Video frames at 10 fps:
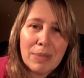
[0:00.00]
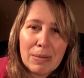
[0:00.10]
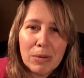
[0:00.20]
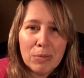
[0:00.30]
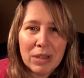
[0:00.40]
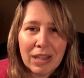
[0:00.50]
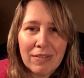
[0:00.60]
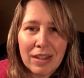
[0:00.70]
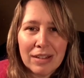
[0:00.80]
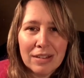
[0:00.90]
people
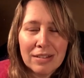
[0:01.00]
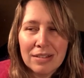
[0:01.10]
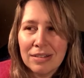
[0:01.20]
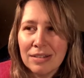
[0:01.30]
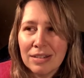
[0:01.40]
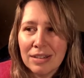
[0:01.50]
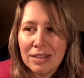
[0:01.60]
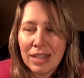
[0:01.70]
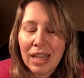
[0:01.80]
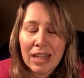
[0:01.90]
believe that
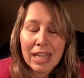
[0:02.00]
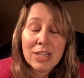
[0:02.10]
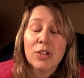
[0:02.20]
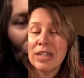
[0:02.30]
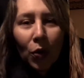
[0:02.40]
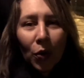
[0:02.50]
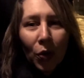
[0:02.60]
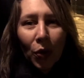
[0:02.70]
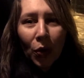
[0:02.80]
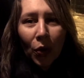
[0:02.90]
aliens are
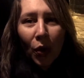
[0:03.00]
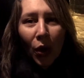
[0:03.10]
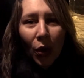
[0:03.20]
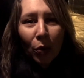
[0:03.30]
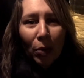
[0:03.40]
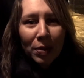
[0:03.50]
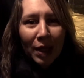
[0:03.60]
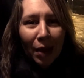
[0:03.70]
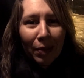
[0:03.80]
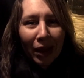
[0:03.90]
demons. Whoops,
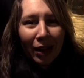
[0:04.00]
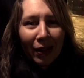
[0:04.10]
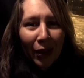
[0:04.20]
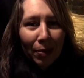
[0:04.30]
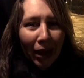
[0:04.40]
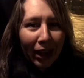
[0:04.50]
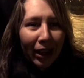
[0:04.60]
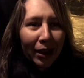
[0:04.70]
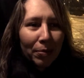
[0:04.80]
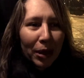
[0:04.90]
I mean they're
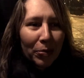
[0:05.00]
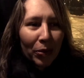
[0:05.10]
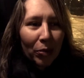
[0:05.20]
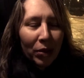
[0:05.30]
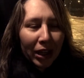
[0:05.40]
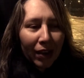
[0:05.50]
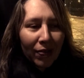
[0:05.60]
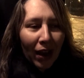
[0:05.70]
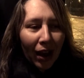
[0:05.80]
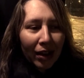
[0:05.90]
making people
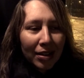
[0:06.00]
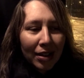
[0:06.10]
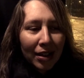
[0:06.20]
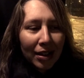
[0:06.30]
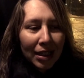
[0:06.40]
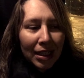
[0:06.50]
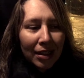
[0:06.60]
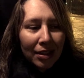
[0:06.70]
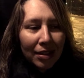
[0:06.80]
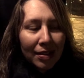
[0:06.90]
believe that
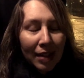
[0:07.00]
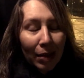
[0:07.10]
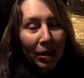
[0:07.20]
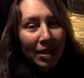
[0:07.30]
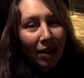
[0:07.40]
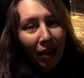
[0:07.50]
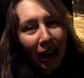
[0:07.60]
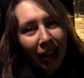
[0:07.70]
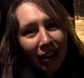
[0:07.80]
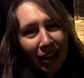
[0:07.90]
demons are
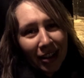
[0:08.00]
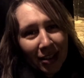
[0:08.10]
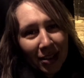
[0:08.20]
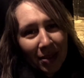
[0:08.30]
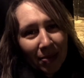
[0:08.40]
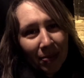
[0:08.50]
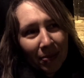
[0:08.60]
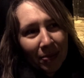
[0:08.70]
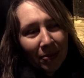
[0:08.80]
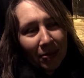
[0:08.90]
aliens.
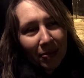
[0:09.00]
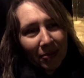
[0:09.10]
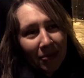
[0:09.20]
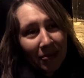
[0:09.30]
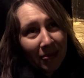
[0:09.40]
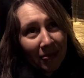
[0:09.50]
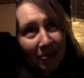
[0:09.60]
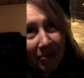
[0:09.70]
But